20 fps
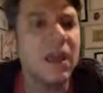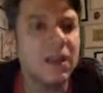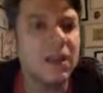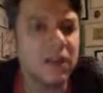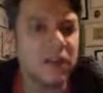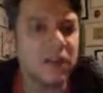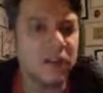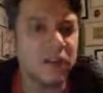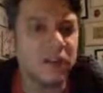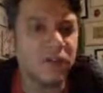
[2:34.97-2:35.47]

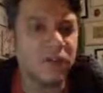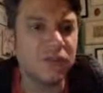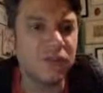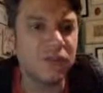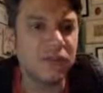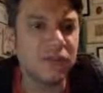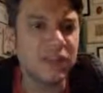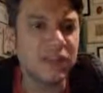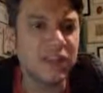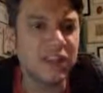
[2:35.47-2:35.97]
Now, if you
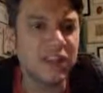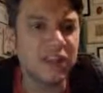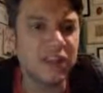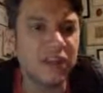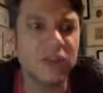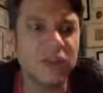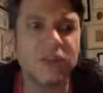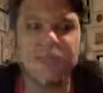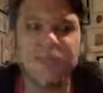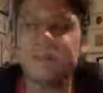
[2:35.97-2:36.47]
see down
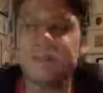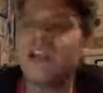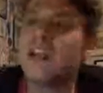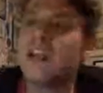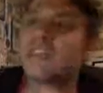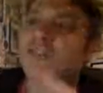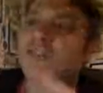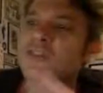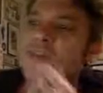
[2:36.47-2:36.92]
here in the text